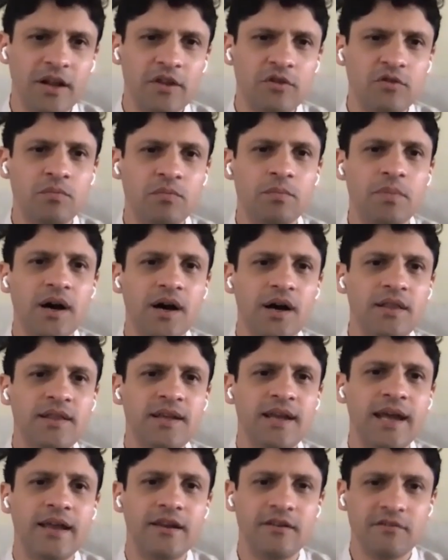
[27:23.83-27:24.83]
It has to burn
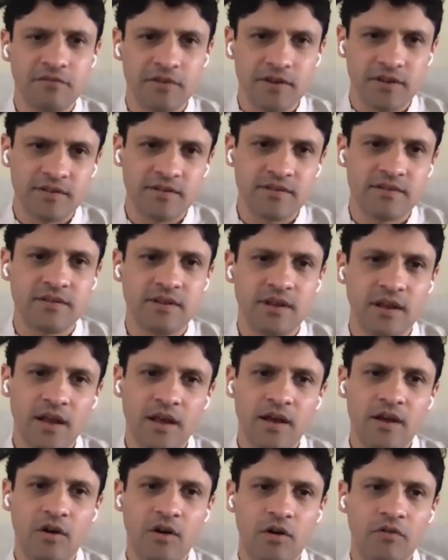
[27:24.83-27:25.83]
the edifice
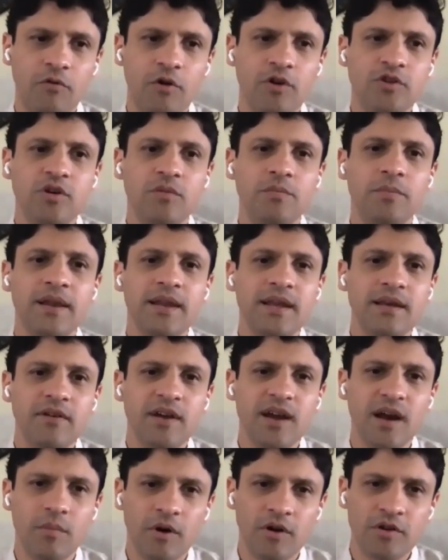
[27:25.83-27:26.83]
of what you're
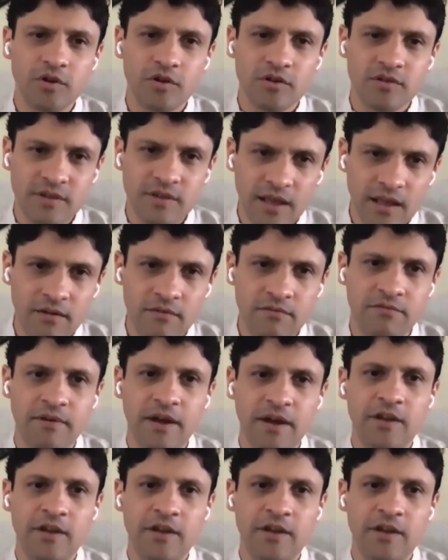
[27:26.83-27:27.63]
believing about yourself